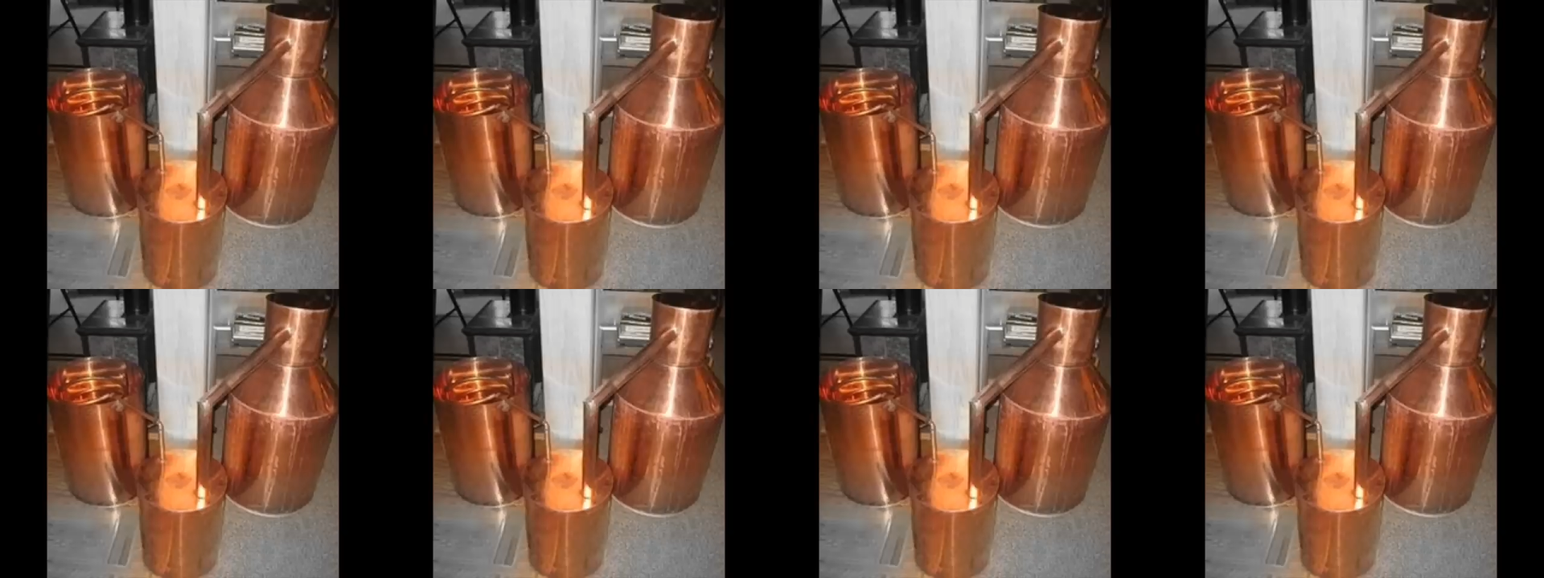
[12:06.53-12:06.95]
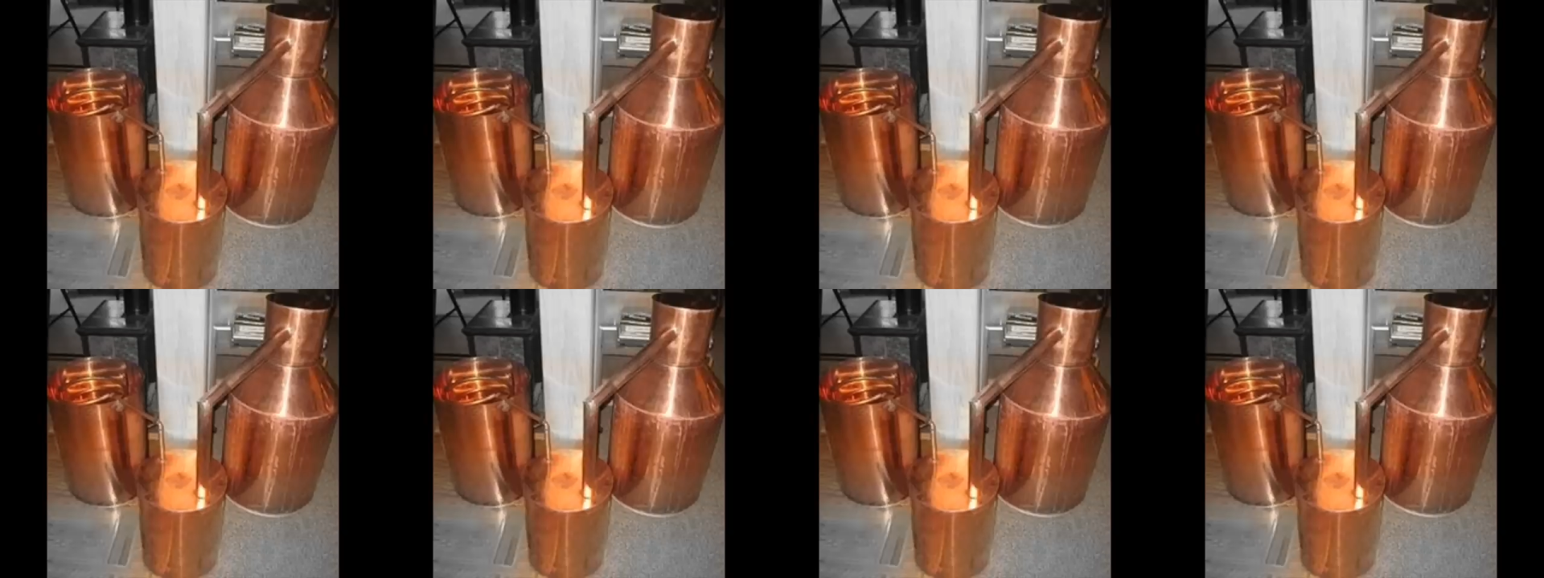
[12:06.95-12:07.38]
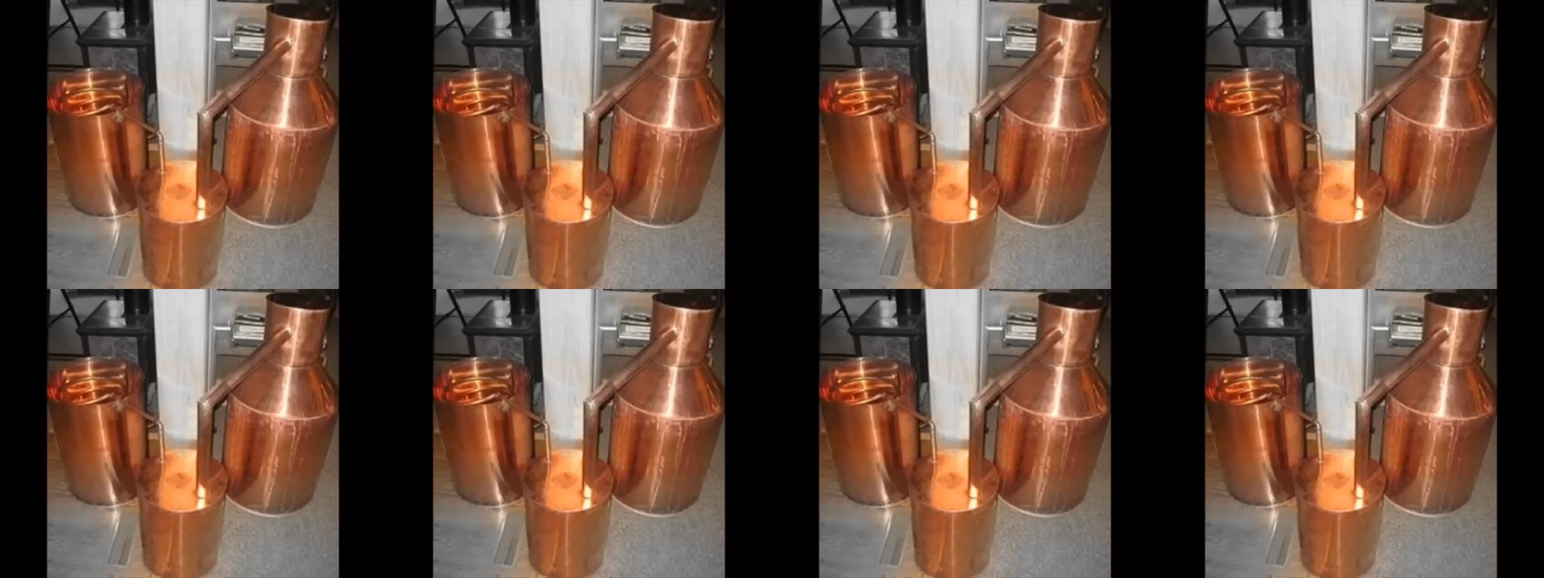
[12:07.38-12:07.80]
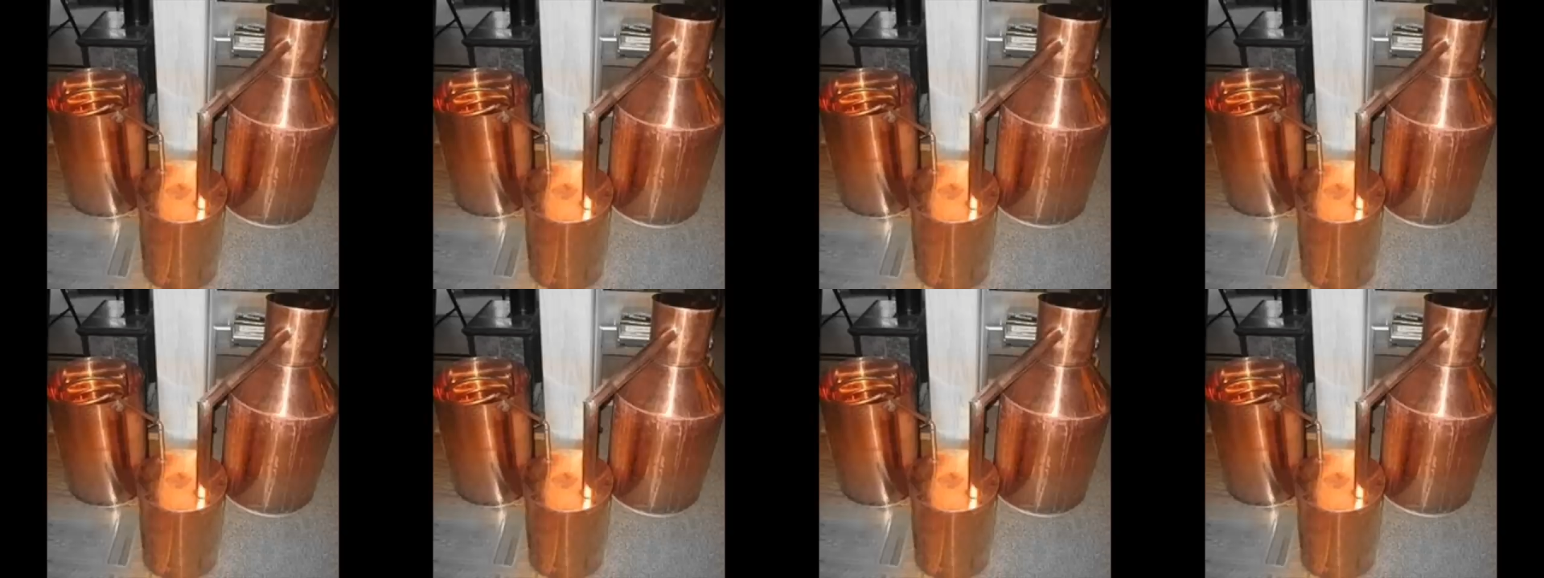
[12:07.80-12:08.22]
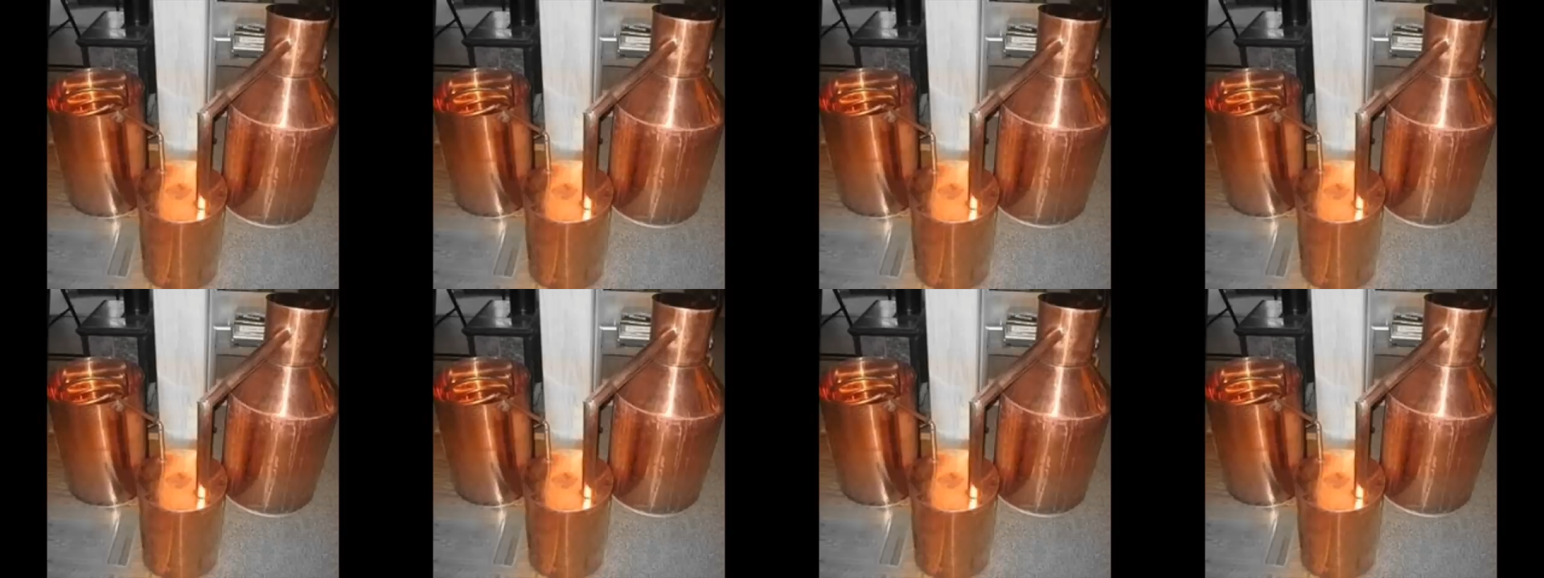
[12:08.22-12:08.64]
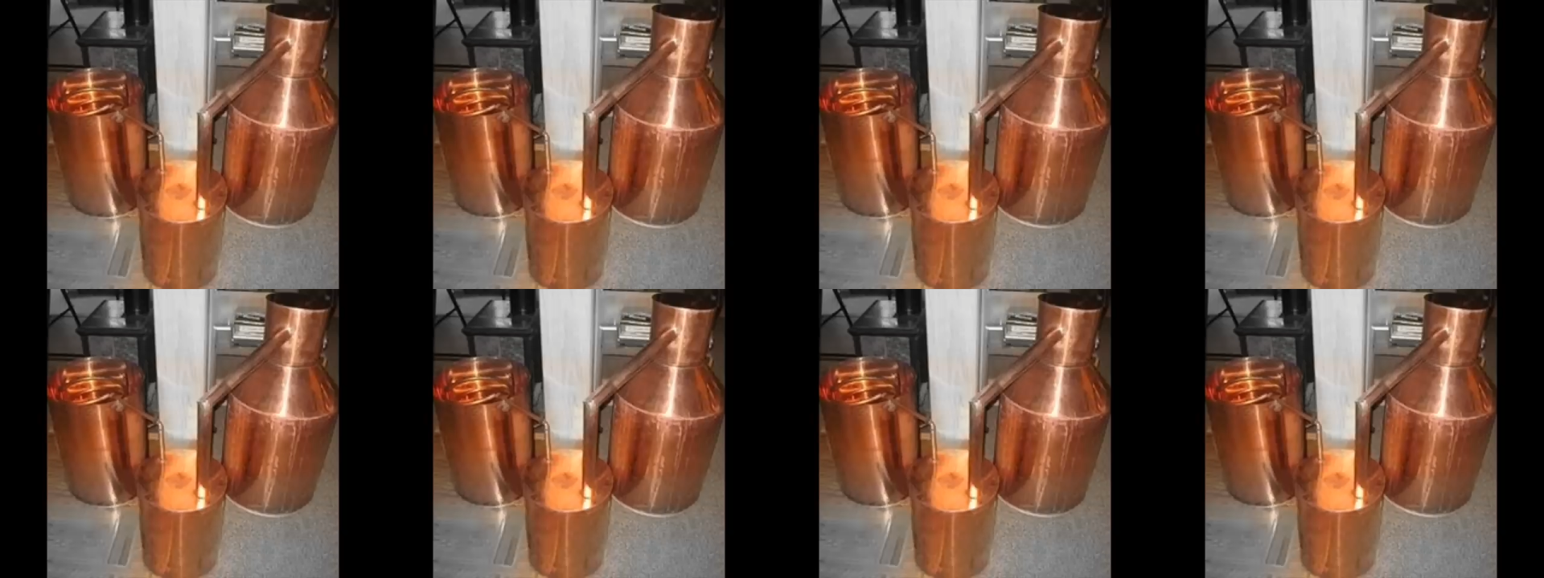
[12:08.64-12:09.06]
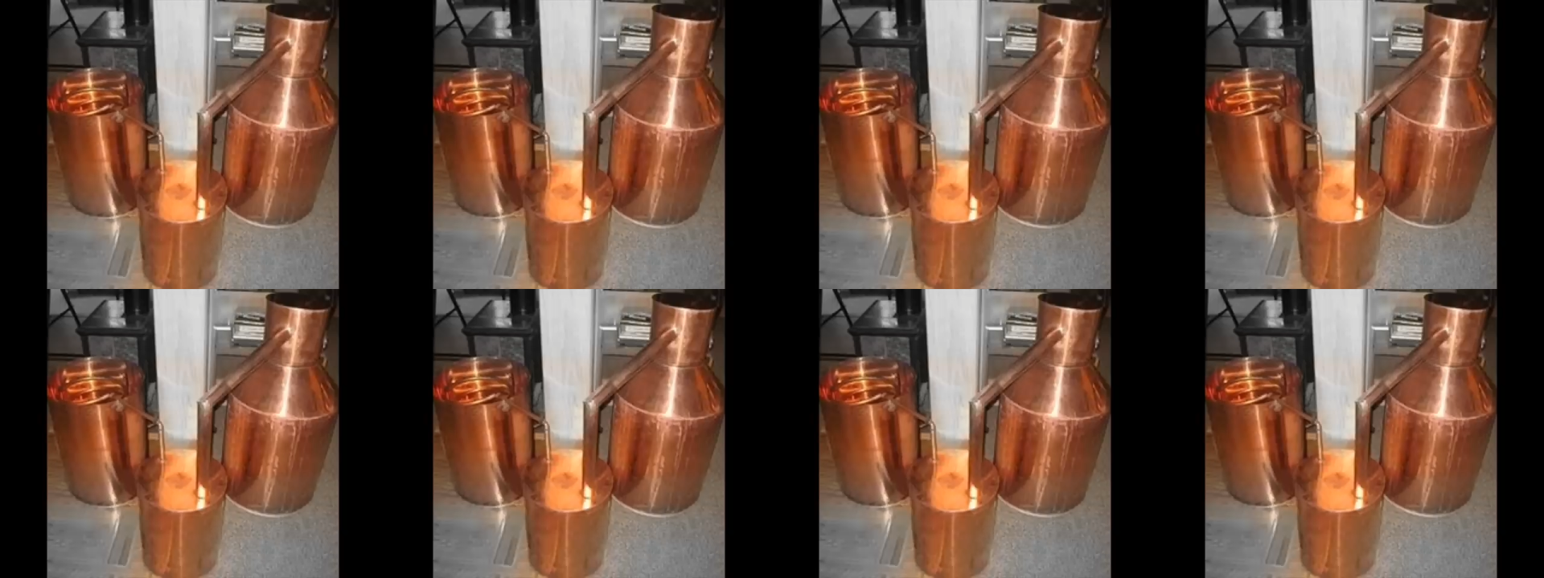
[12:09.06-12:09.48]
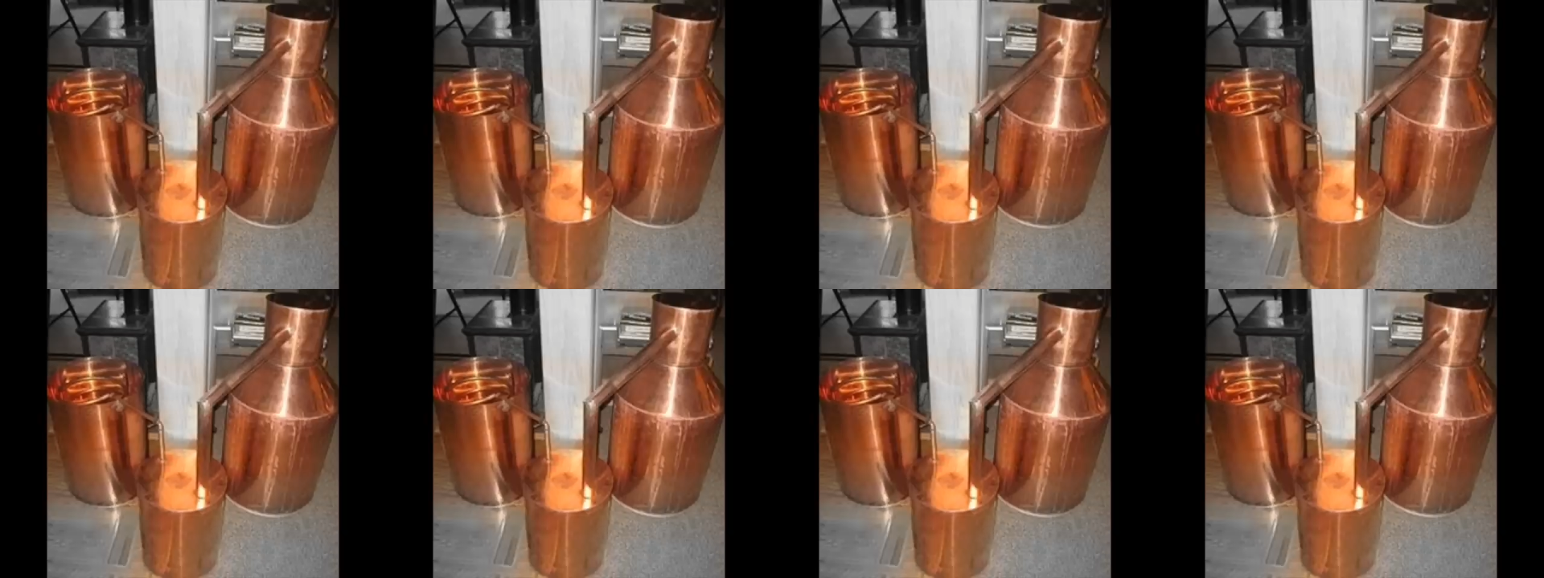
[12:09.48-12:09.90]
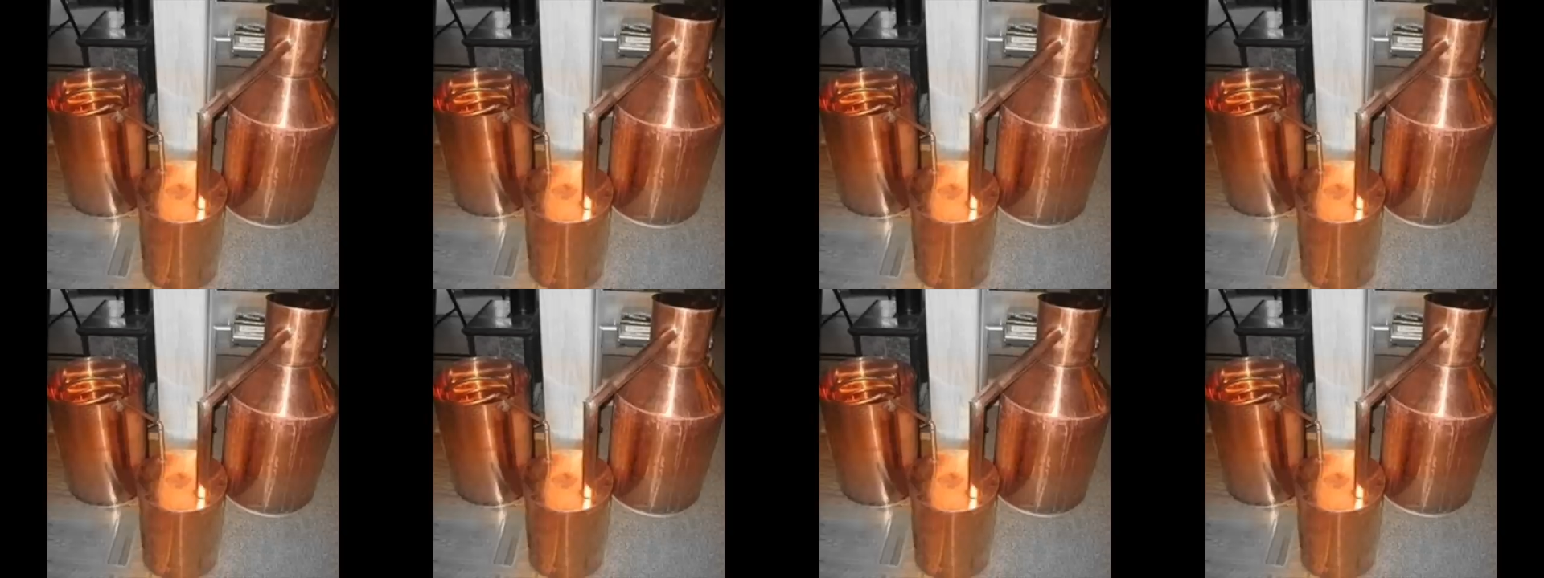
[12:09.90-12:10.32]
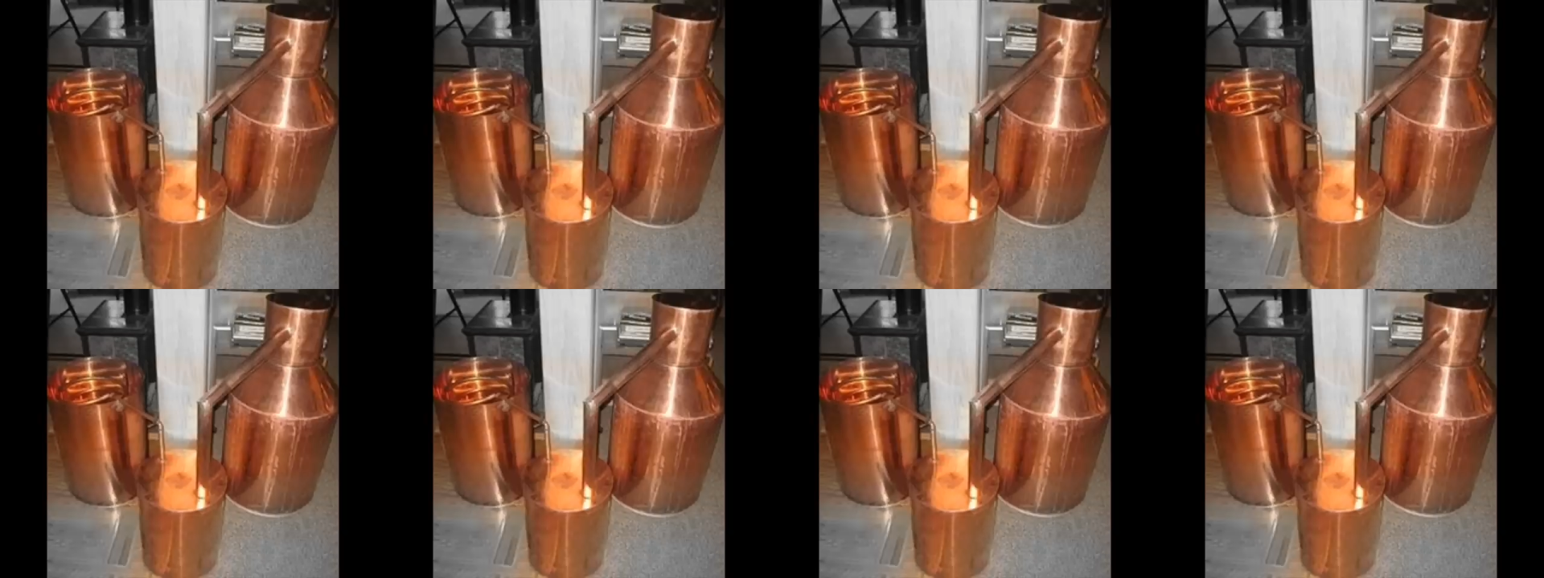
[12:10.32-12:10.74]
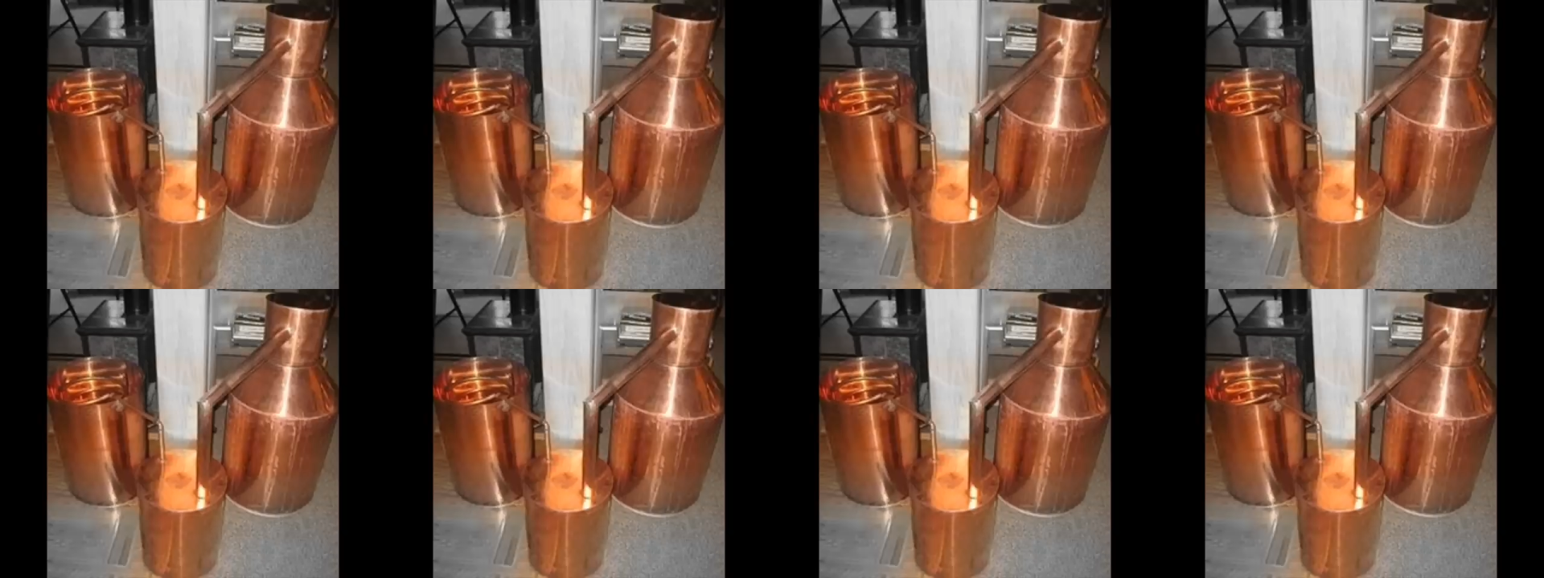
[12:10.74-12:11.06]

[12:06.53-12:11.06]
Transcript: [unreadable: no face in view]